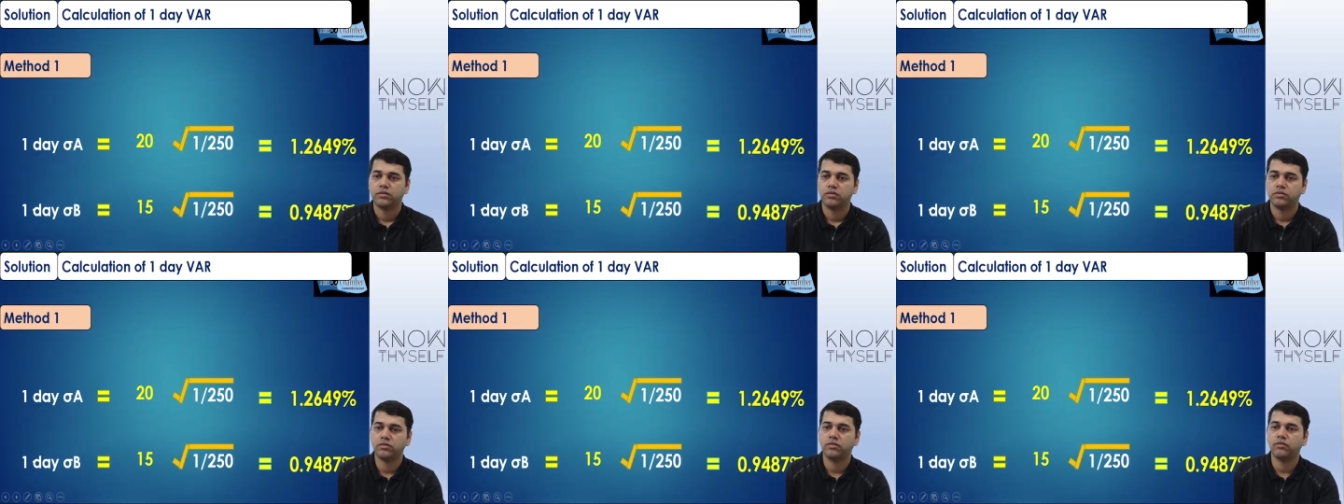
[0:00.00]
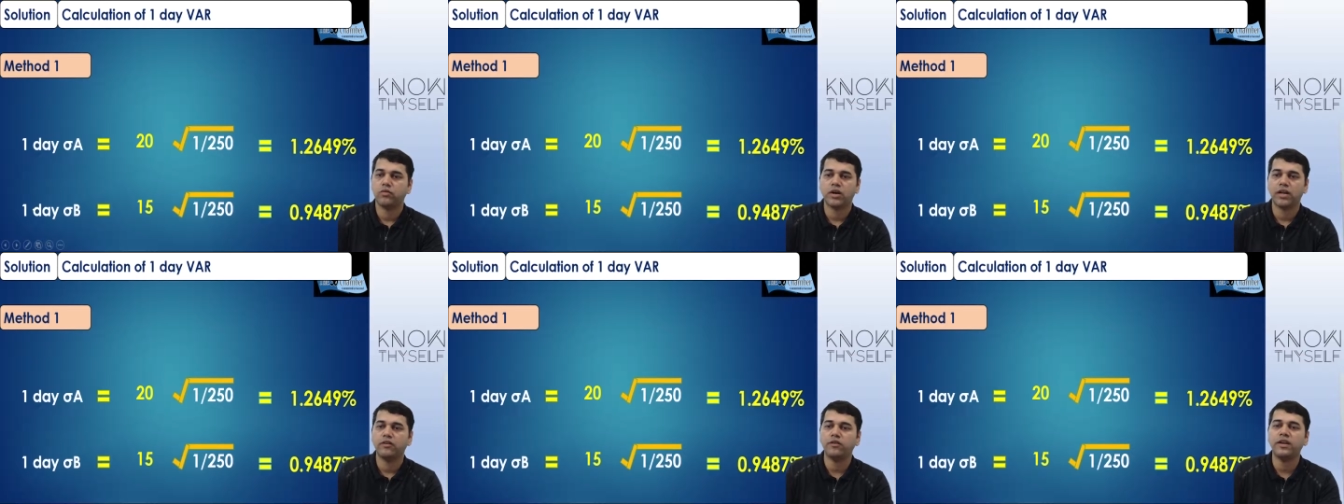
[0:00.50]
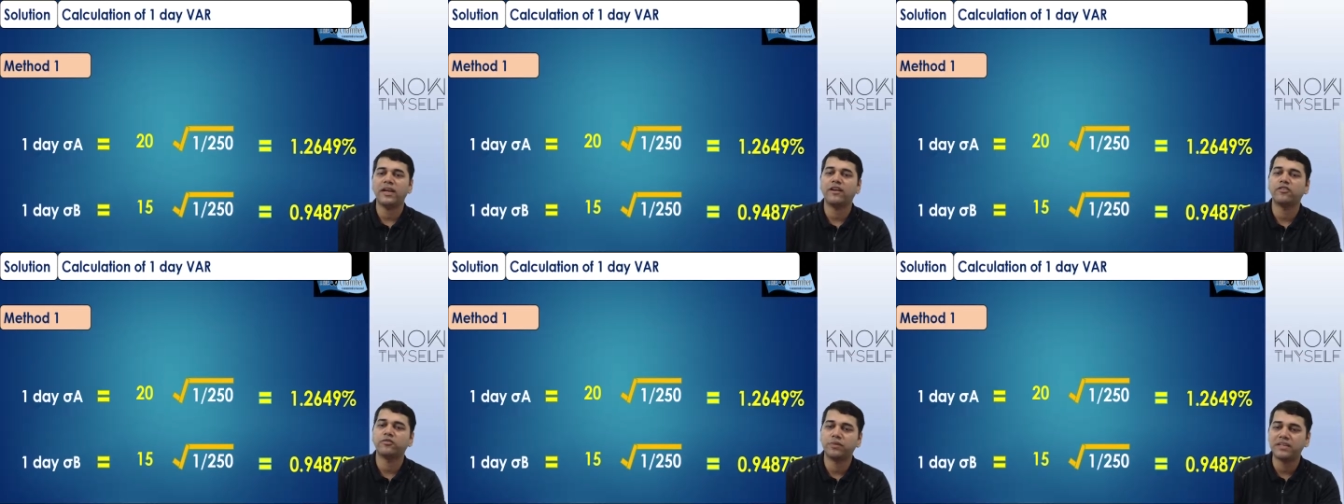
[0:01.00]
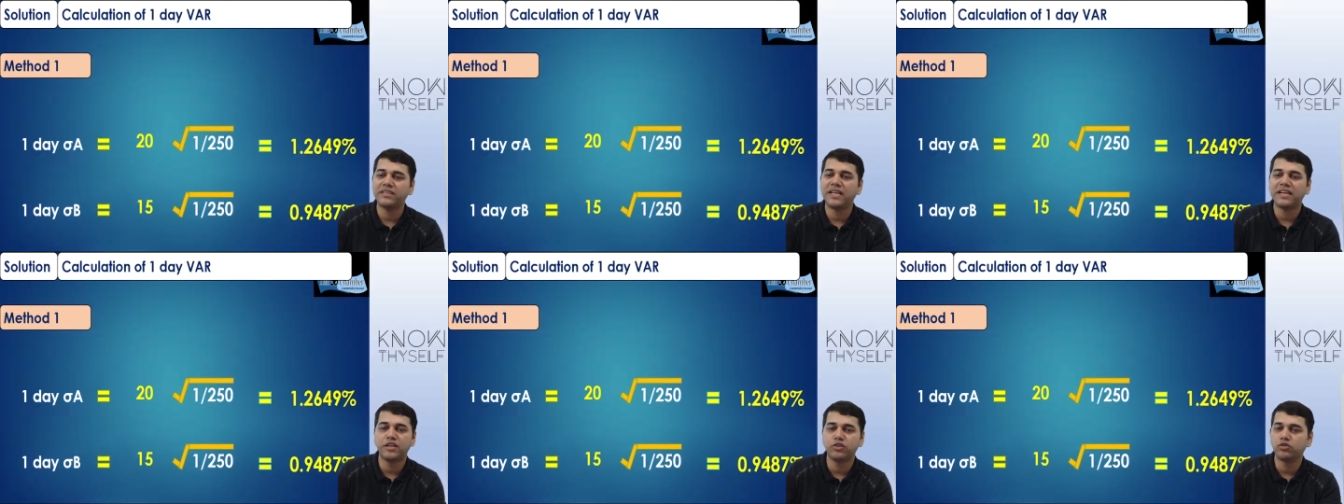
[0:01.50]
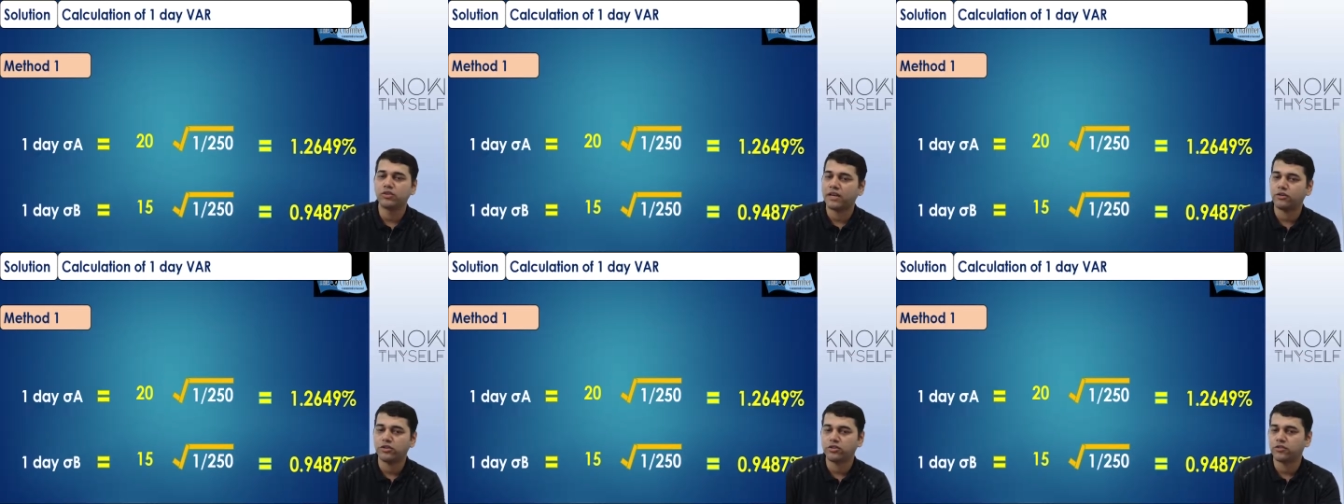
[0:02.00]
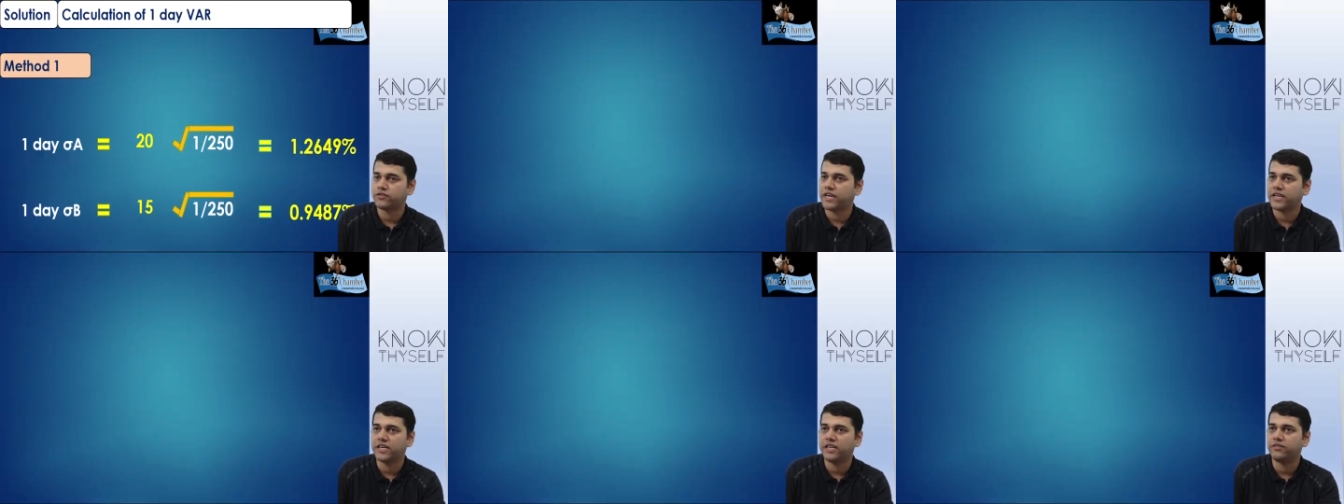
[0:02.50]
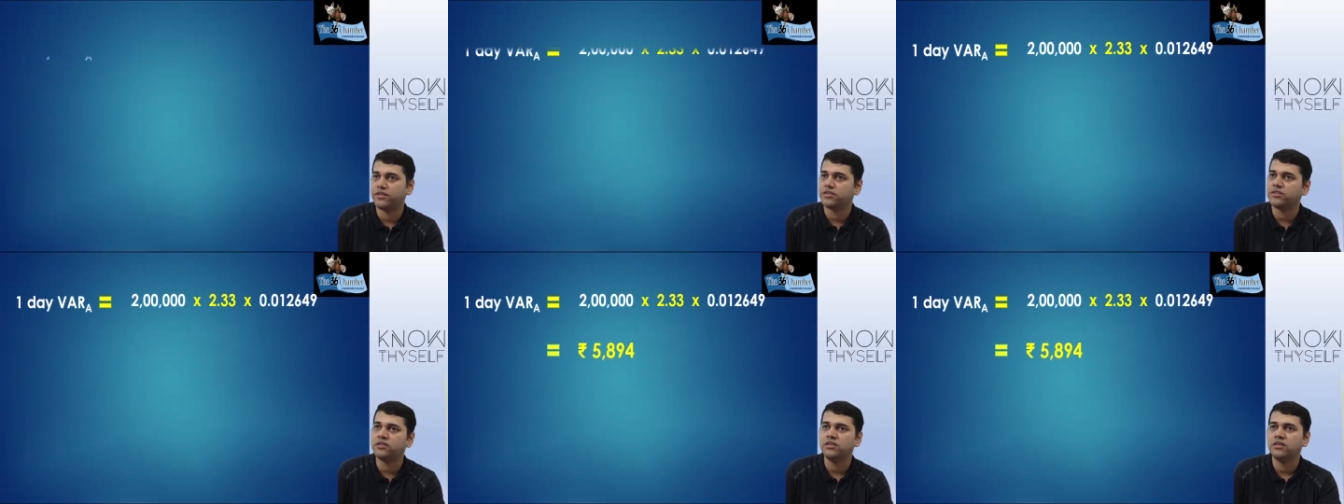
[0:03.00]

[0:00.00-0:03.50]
So what I have done, I have split that into calculation of standard deviation.